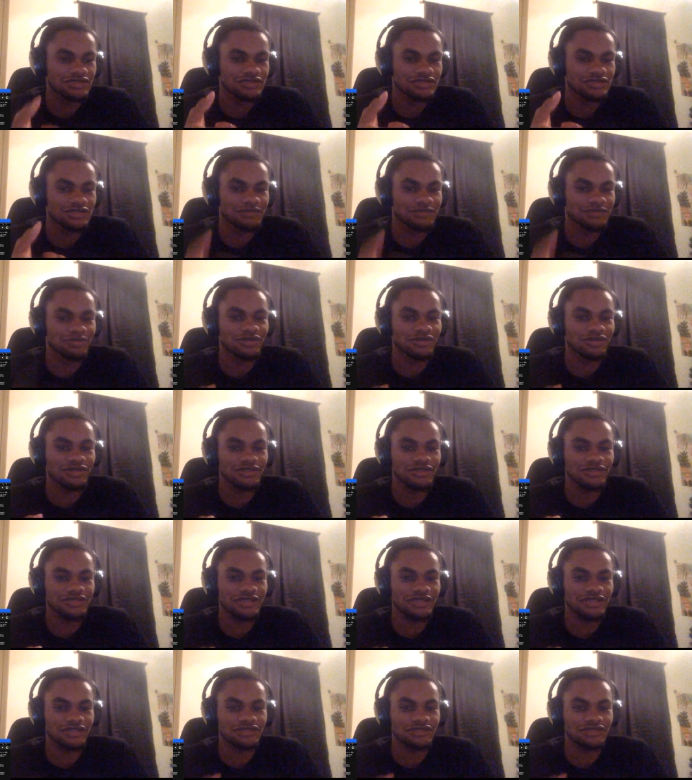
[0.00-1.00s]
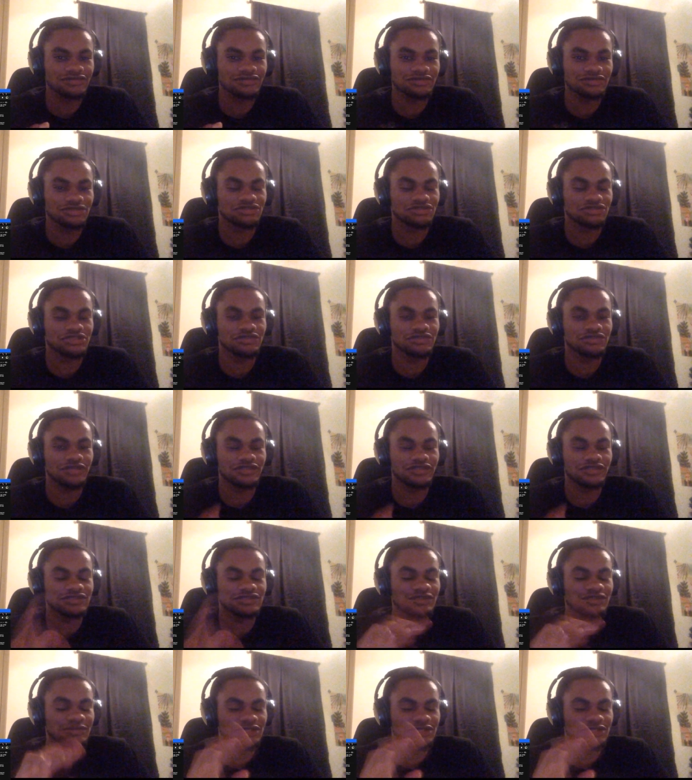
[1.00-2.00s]
the blood that comes from the tree, right?
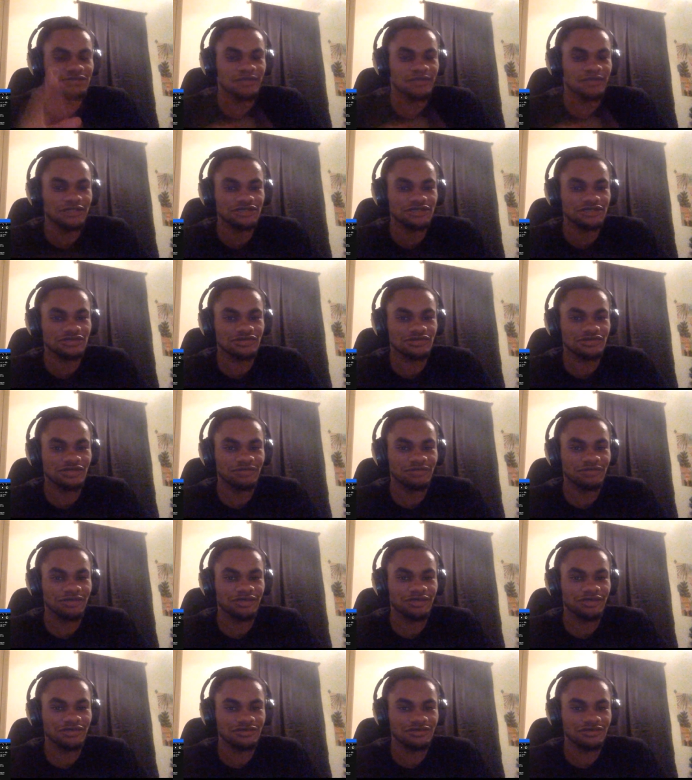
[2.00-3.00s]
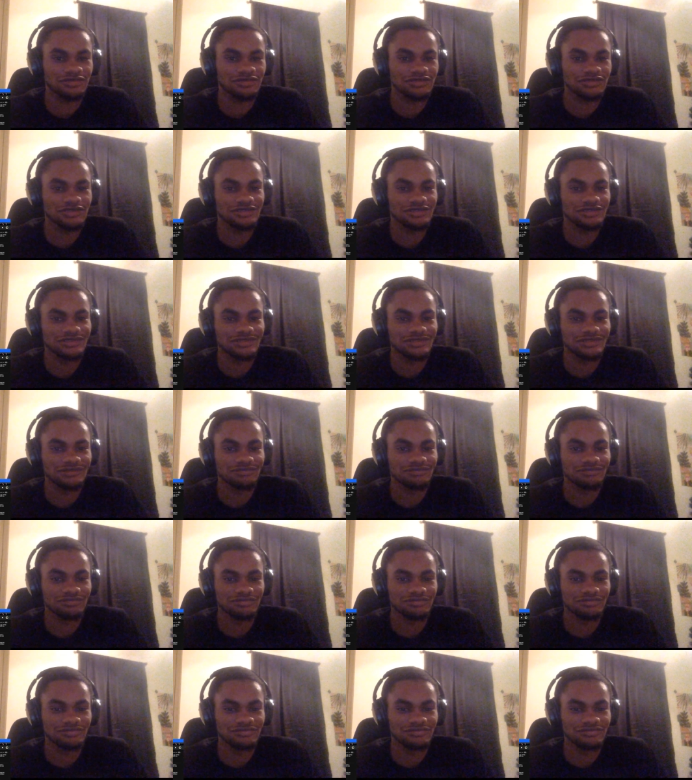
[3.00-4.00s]
There's something special about
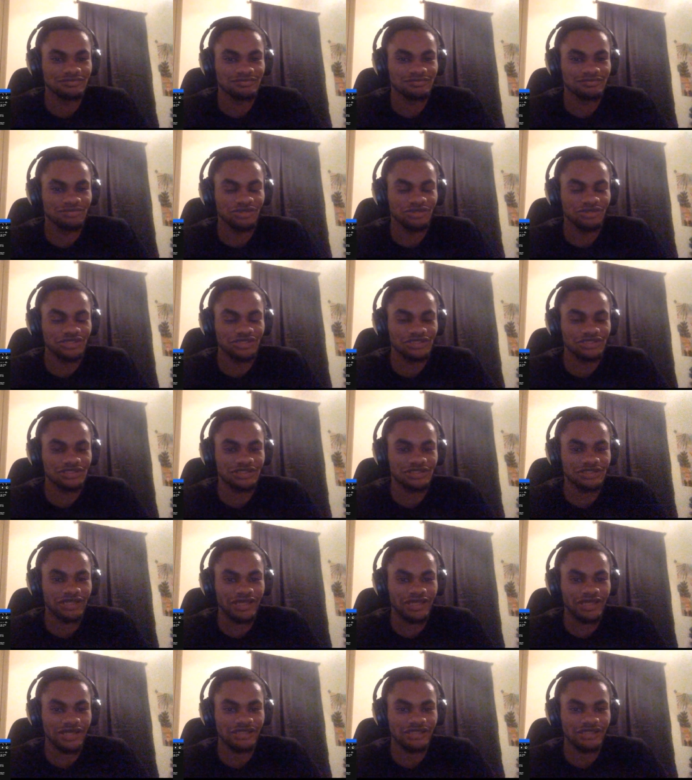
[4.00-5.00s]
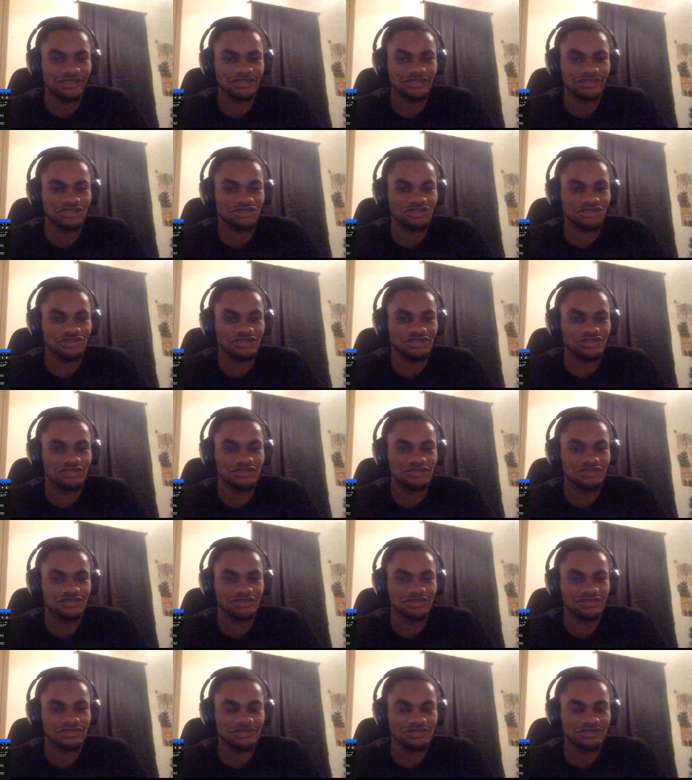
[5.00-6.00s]
putting your hand in the tree
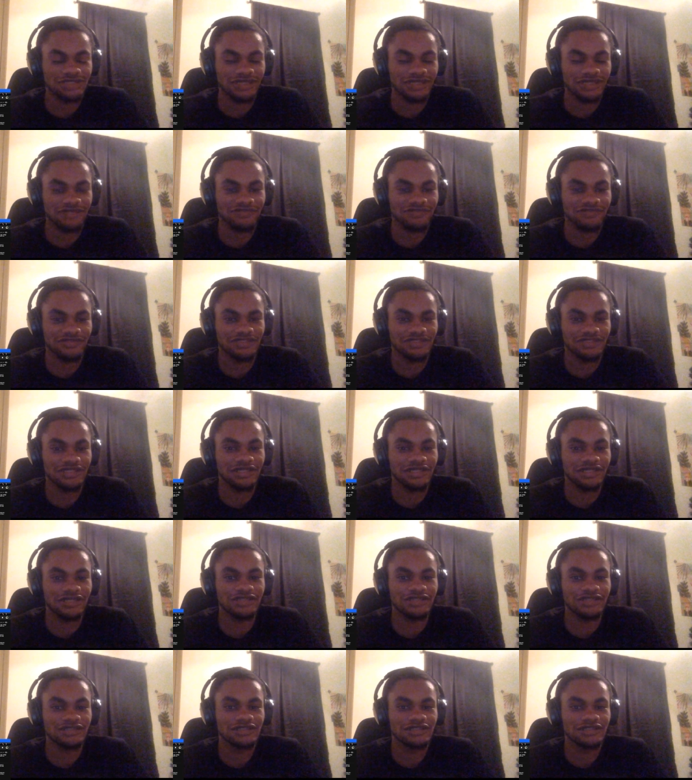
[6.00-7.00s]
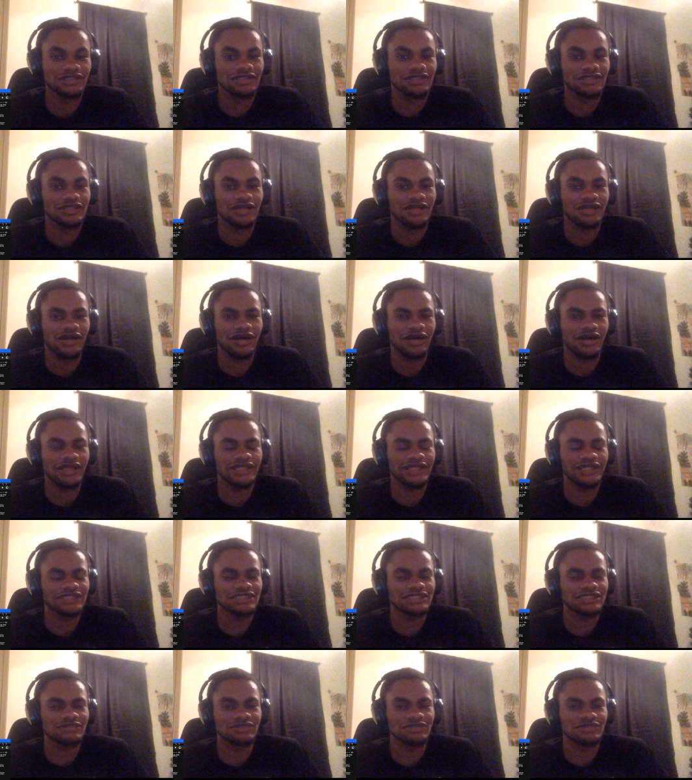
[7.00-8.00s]
that I forgot. I think
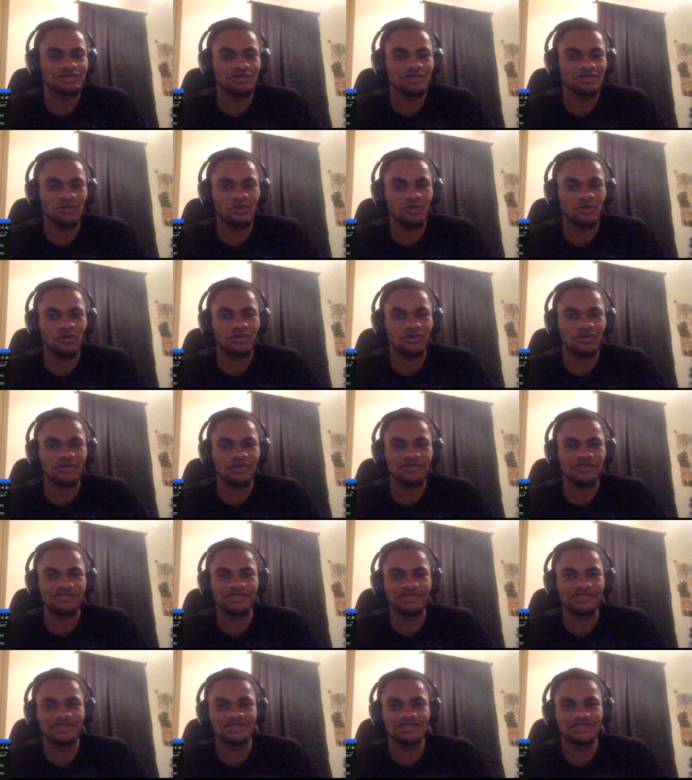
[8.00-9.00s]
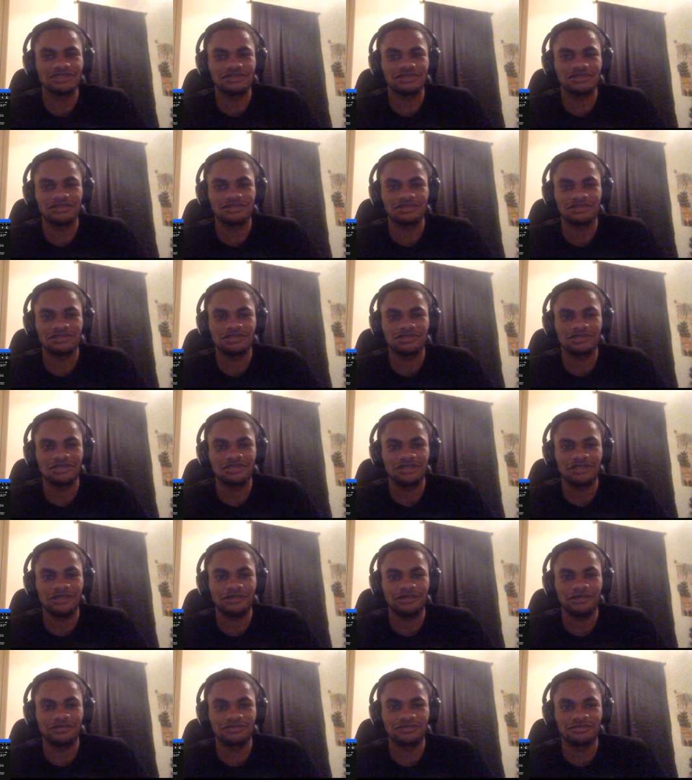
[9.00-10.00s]
it's something to do with the Warwick feature
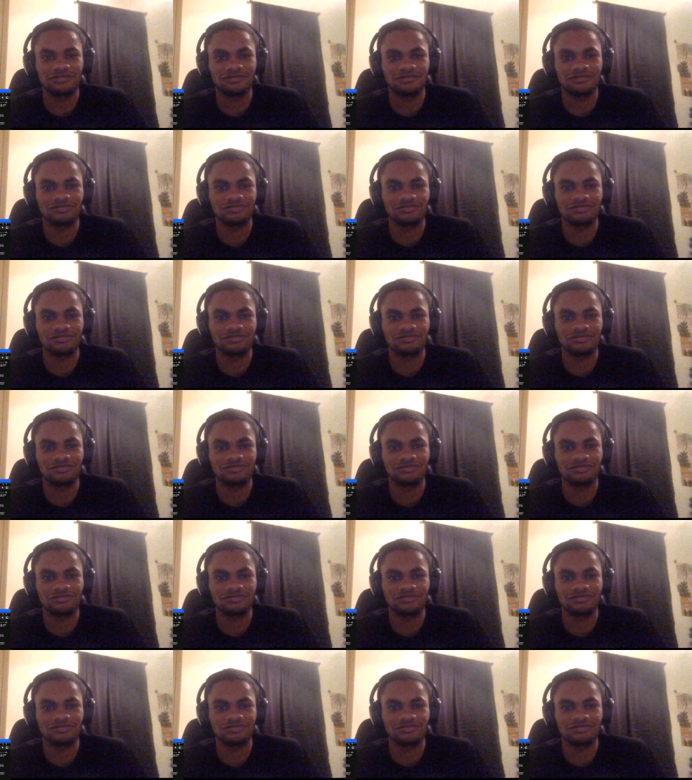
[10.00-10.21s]
um,